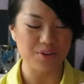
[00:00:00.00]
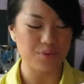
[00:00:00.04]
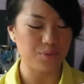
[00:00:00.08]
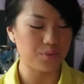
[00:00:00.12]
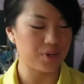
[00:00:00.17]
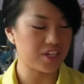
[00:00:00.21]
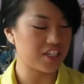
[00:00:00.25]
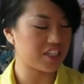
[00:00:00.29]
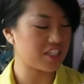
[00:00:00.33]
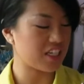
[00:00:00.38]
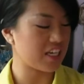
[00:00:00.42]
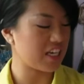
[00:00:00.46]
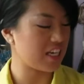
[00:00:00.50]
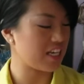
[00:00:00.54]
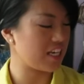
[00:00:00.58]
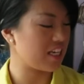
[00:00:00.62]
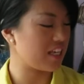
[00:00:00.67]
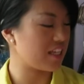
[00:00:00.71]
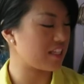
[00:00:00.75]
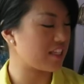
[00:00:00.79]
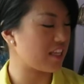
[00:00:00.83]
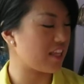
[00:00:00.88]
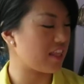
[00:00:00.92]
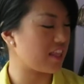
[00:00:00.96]
which
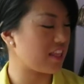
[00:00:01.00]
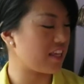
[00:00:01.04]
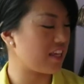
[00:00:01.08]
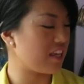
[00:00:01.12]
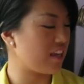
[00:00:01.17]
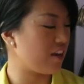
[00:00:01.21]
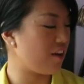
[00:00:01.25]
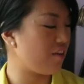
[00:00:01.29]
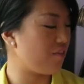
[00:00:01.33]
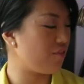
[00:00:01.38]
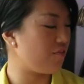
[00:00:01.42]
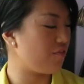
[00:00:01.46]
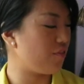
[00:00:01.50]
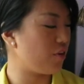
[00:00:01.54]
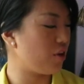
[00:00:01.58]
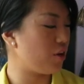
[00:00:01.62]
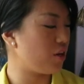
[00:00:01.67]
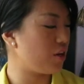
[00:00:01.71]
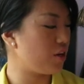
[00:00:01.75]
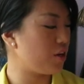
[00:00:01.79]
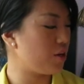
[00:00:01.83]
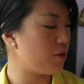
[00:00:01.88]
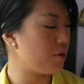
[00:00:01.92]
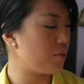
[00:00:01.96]
is the
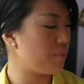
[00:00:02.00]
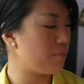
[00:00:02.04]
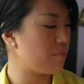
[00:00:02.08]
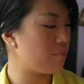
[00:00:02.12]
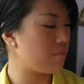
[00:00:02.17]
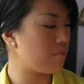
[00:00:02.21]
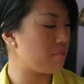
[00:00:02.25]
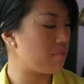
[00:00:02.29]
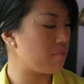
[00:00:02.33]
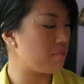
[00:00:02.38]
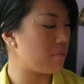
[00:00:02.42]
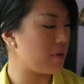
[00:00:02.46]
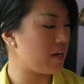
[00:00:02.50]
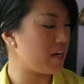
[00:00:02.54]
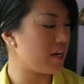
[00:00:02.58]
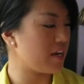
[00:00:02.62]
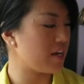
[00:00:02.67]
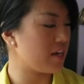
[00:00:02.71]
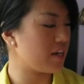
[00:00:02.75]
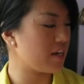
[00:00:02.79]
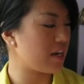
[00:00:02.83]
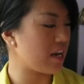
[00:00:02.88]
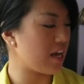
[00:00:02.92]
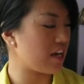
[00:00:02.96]
Volume
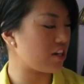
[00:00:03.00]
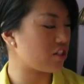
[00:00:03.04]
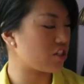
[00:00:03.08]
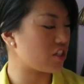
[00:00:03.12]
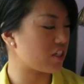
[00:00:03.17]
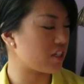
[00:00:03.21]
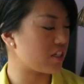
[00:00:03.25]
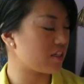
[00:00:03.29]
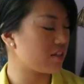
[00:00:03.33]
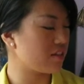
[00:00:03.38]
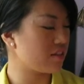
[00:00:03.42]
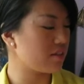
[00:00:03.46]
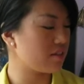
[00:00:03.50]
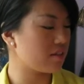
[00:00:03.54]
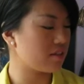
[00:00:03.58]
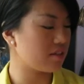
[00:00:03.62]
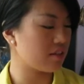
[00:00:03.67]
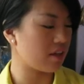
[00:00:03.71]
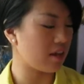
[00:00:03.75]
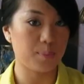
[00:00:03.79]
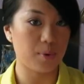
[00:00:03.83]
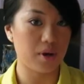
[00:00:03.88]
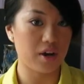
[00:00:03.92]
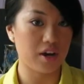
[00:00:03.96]
Million Lashes
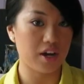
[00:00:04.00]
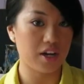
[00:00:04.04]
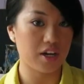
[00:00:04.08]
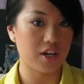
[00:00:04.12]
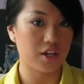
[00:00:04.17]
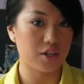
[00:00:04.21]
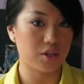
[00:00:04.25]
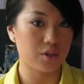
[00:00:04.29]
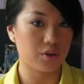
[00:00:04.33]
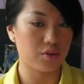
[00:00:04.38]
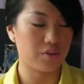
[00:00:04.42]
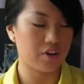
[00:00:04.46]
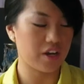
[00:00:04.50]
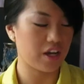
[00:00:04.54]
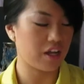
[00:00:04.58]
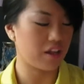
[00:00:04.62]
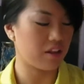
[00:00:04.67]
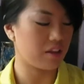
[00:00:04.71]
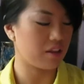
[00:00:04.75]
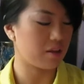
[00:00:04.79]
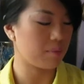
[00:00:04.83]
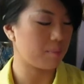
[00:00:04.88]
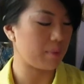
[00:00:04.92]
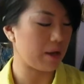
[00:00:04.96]
by
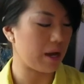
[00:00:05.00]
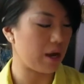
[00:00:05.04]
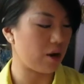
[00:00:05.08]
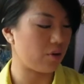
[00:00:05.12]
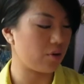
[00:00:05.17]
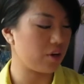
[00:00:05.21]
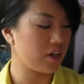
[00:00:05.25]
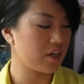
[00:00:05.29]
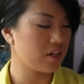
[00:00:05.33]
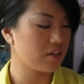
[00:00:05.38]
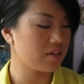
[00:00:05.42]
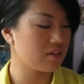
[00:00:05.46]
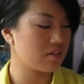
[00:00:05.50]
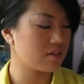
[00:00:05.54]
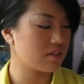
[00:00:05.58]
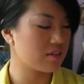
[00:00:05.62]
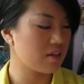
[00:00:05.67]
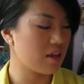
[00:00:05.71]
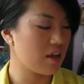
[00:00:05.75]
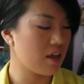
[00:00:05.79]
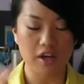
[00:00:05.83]
L'Oreal Paris.